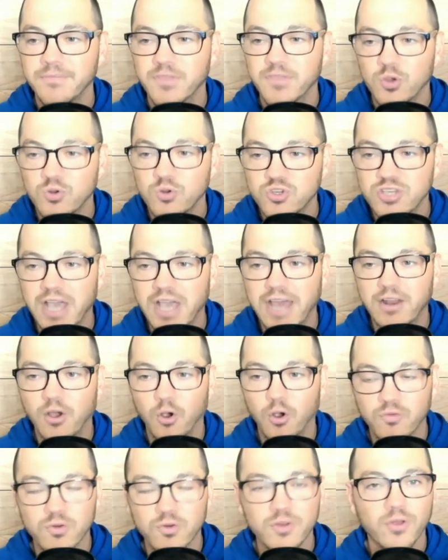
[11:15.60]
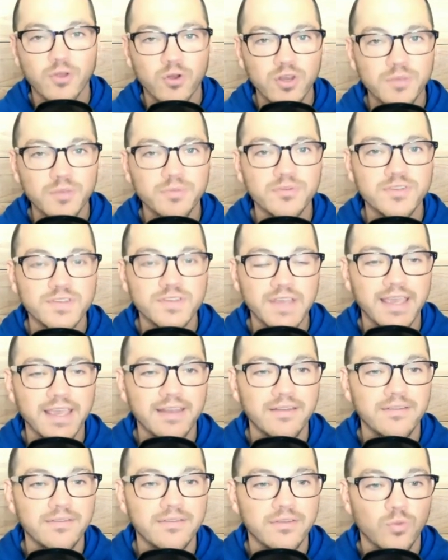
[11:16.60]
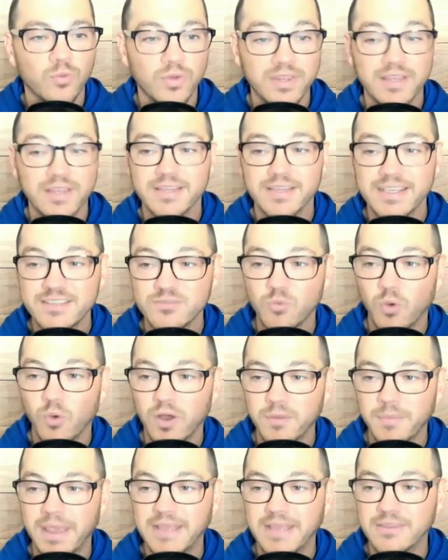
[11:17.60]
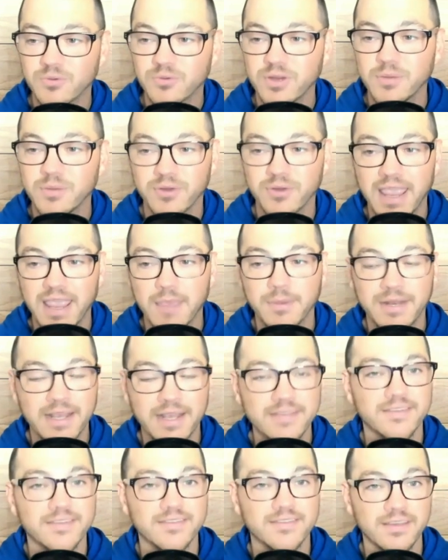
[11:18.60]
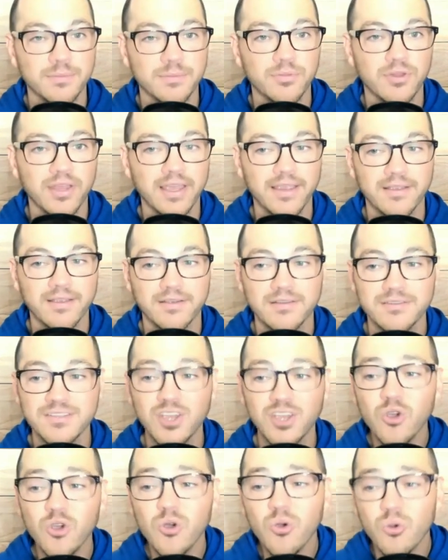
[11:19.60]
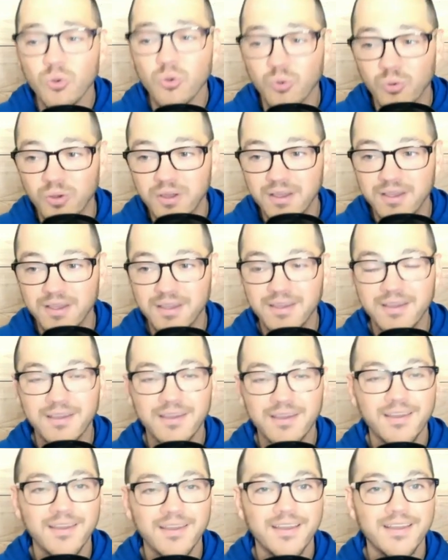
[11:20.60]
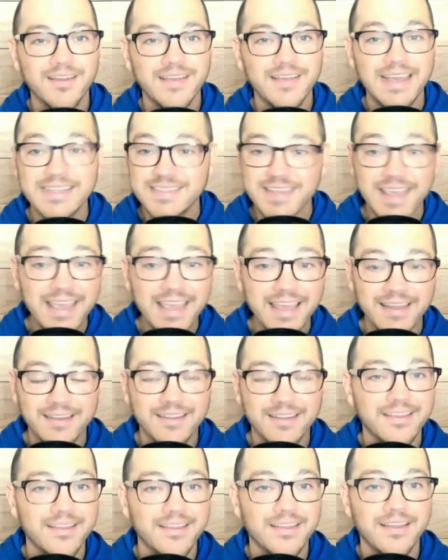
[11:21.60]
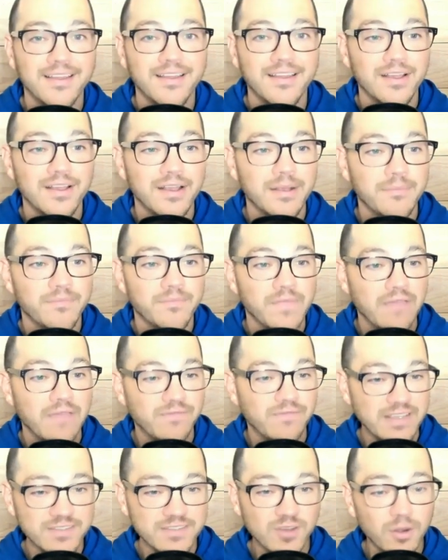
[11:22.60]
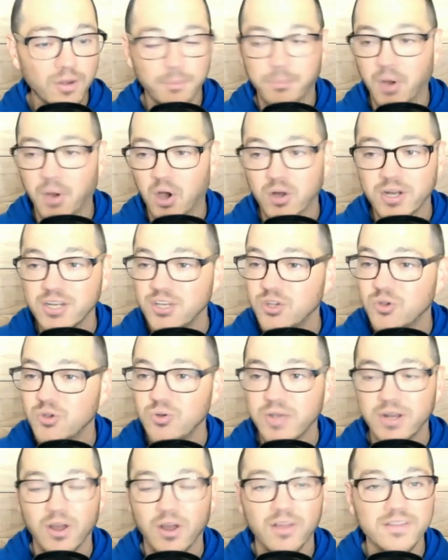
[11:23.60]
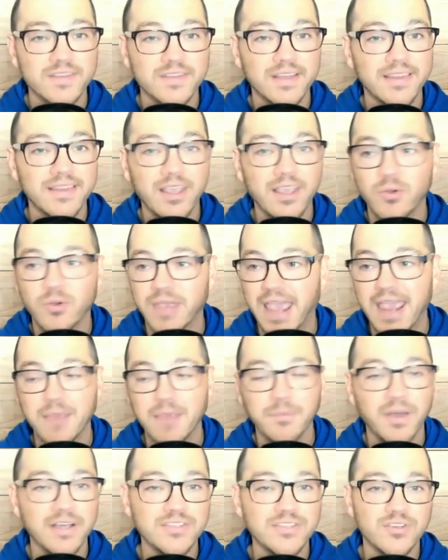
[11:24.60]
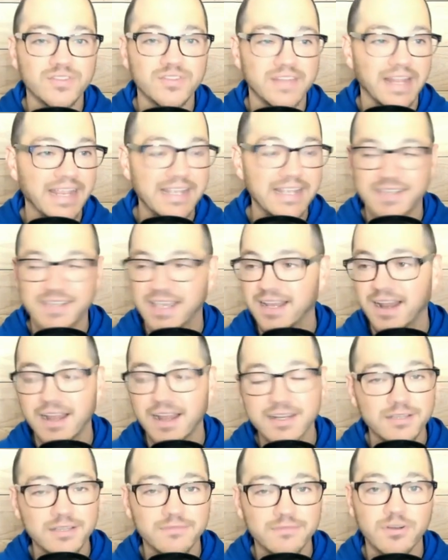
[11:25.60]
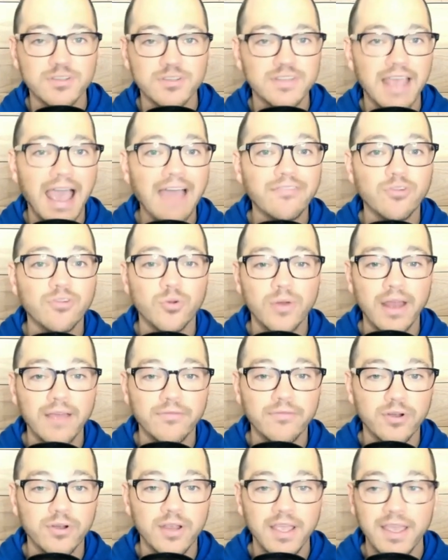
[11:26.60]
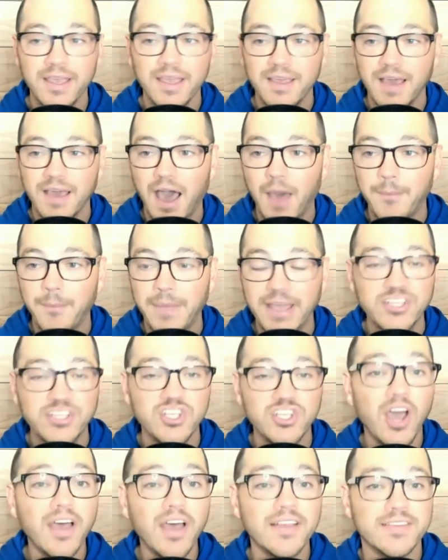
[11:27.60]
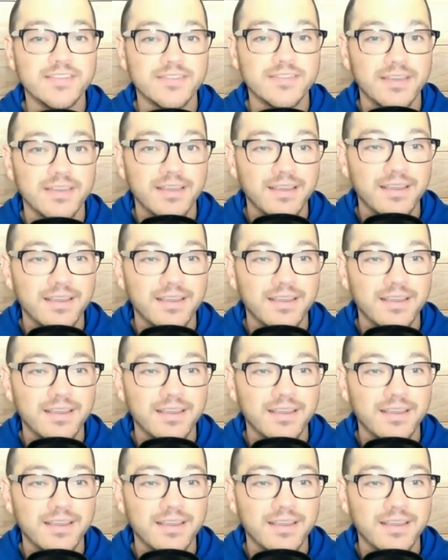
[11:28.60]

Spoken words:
who shot over 30% with at least 1 made 3 per game in SEC play. 2! That's it. If they start burning you and all of a sudden they go gangbusters and they hit 10 on you in the first half or whatever, adjust.